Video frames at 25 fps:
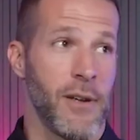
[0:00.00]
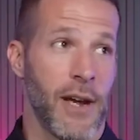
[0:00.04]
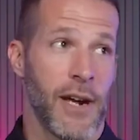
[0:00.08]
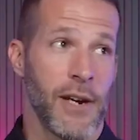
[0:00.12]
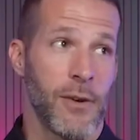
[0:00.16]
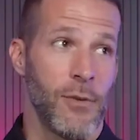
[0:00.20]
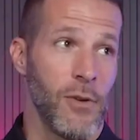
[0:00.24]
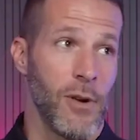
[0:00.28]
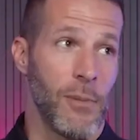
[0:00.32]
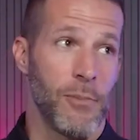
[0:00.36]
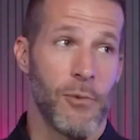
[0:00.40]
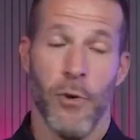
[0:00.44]
I
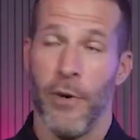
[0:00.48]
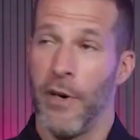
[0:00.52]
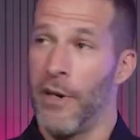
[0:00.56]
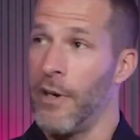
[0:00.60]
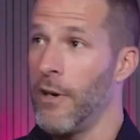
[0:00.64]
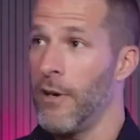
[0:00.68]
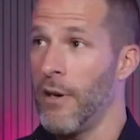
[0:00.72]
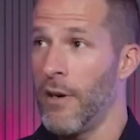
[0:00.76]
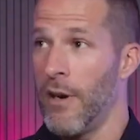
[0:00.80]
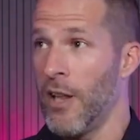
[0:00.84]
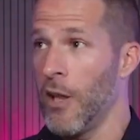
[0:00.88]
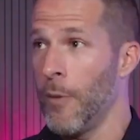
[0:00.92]
grew up going
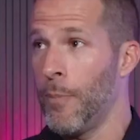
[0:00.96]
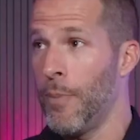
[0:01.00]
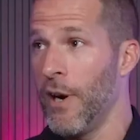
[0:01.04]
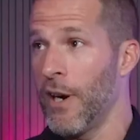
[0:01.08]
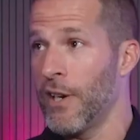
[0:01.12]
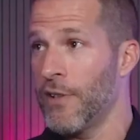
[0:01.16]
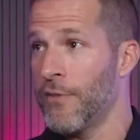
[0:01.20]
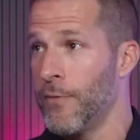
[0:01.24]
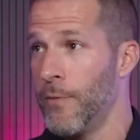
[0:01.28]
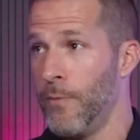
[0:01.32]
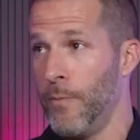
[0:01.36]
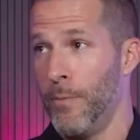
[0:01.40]
to all the
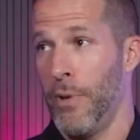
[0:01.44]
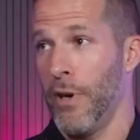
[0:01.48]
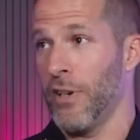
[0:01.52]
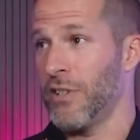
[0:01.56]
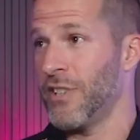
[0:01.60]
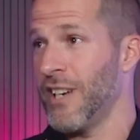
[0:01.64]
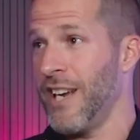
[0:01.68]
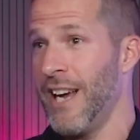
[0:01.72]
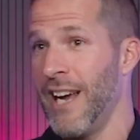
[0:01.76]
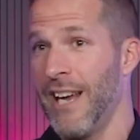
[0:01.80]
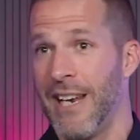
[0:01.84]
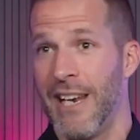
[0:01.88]
parks
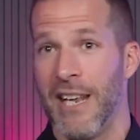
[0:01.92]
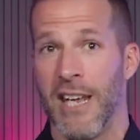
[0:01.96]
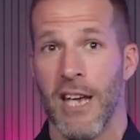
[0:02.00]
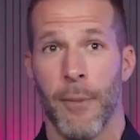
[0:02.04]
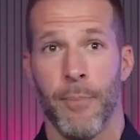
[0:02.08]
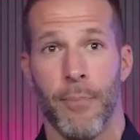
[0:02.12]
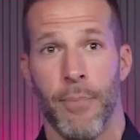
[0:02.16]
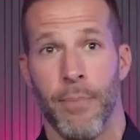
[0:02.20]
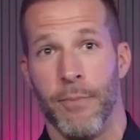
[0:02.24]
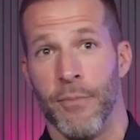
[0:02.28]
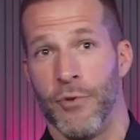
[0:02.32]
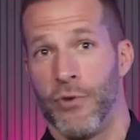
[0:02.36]
in
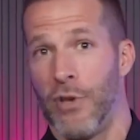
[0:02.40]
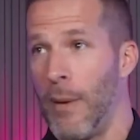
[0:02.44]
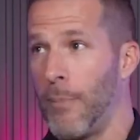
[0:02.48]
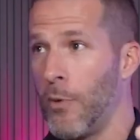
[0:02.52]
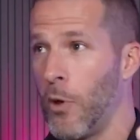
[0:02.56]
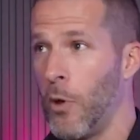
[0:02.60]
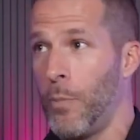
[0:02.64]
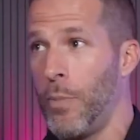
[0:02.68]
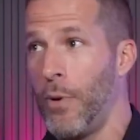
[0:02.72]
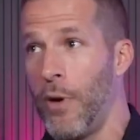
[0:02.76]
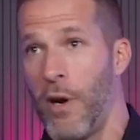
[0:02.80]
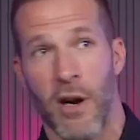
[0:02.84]
Hialeah,
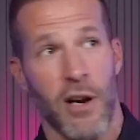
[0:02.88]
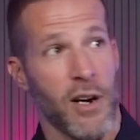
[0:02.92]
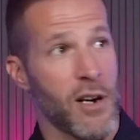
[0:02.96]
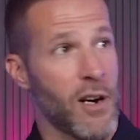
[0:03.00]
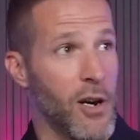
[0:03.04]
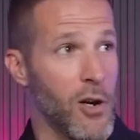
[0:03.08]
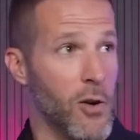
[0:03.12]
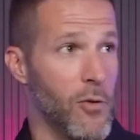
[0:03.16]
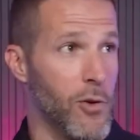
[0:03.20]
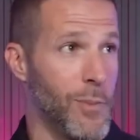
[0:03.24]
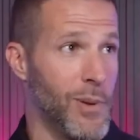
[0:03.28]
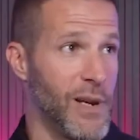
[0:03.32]
Tropical Park,
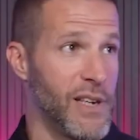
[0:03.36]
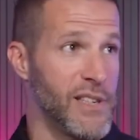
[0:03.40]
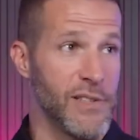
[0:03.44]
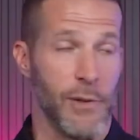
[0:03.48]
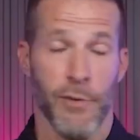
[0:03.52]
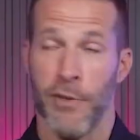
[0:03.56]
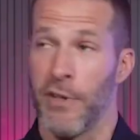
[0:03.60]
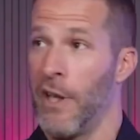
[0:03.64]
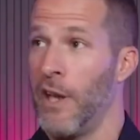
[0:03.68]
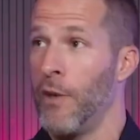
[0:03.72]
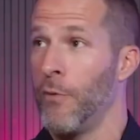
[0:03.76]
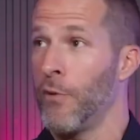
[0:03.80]
all over the place.
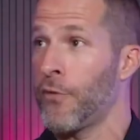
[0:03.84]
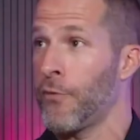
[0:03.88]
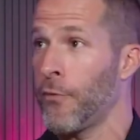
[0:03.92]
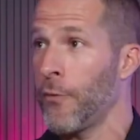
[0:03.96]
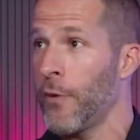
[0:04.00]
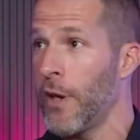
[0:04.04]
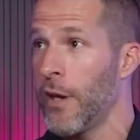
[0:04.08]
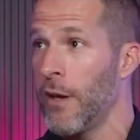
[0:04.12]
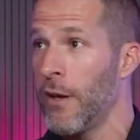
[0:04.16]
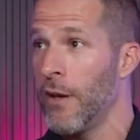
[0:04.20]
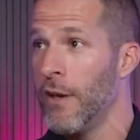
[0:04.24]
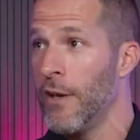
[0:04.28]
It was
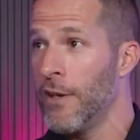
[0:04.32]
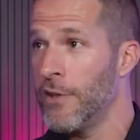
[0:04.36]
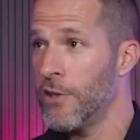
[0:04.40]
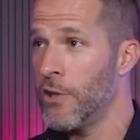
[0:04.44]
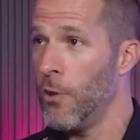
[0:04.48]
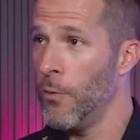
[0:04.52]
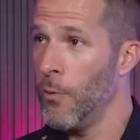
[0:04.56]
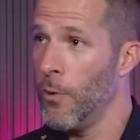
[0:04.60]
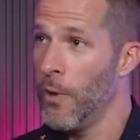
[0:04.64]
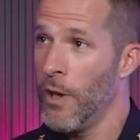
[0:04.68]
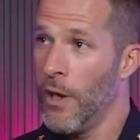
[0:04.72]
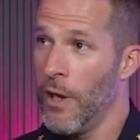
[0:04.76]
free.
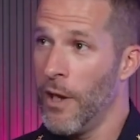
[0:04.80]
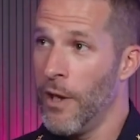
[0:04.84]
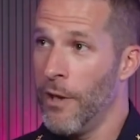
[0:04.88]
So